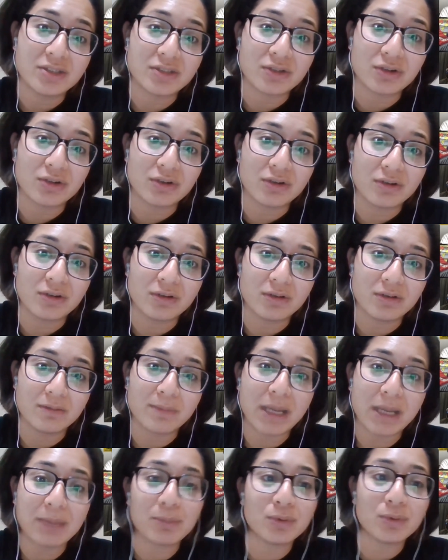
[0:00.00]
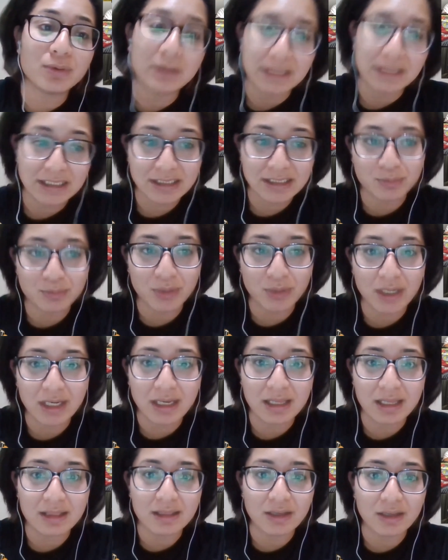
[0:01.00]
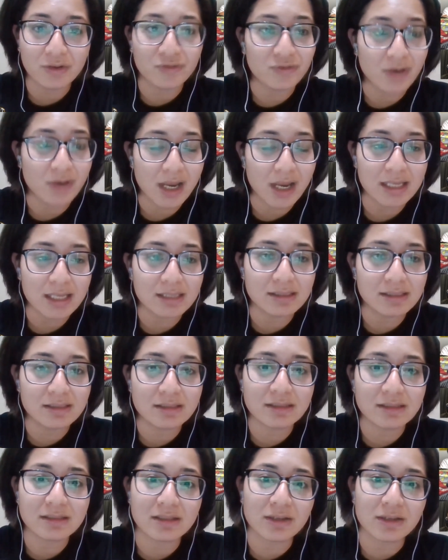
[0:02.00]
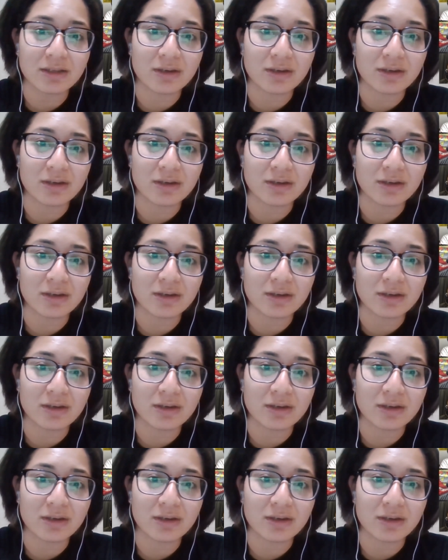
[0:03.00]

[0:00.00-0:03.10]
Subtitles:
So my poolies bring in their friends,